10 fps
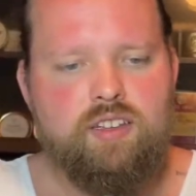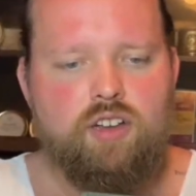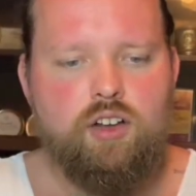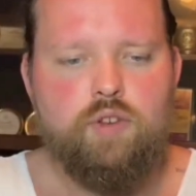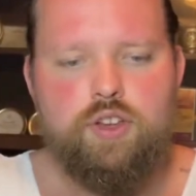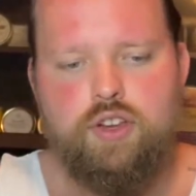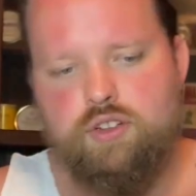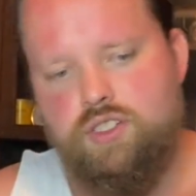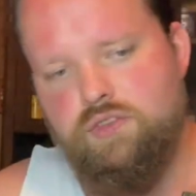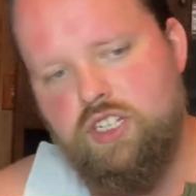over
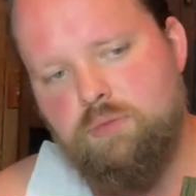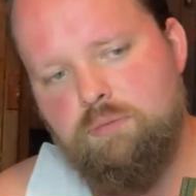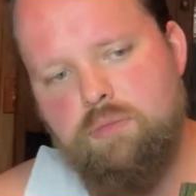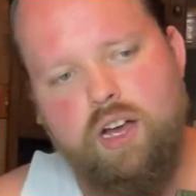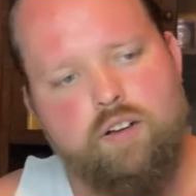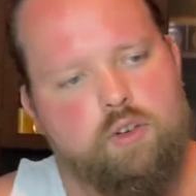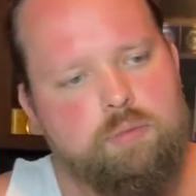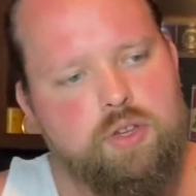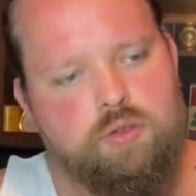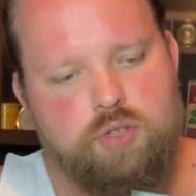years of, of
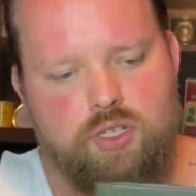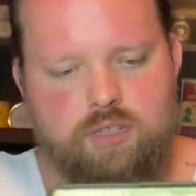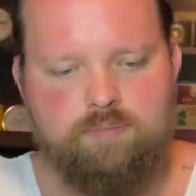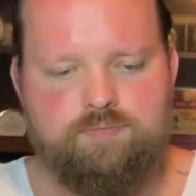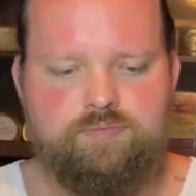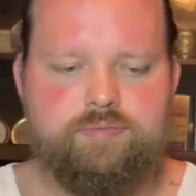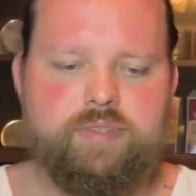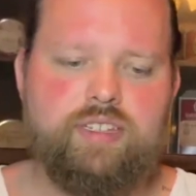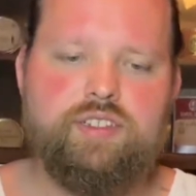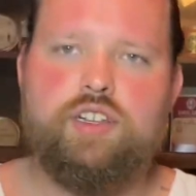abuse.
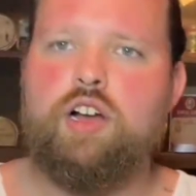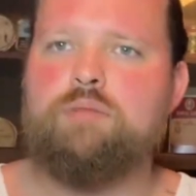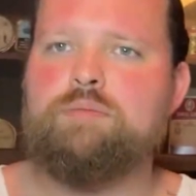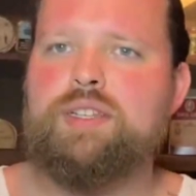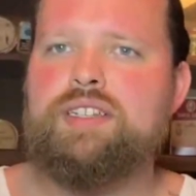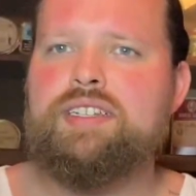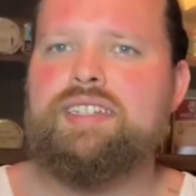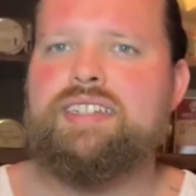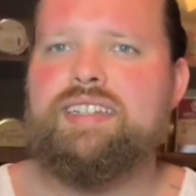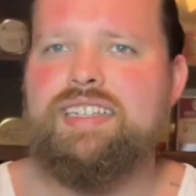So
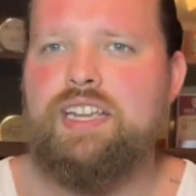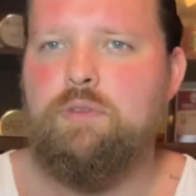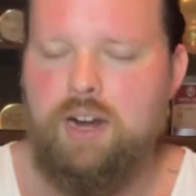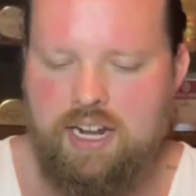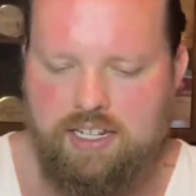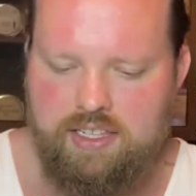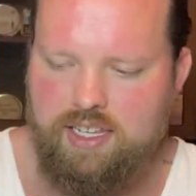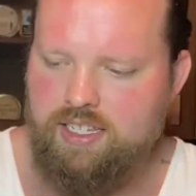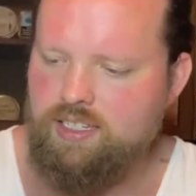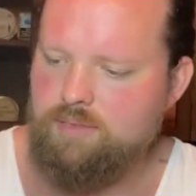let's get right into
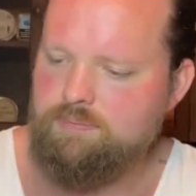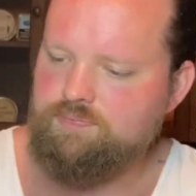this.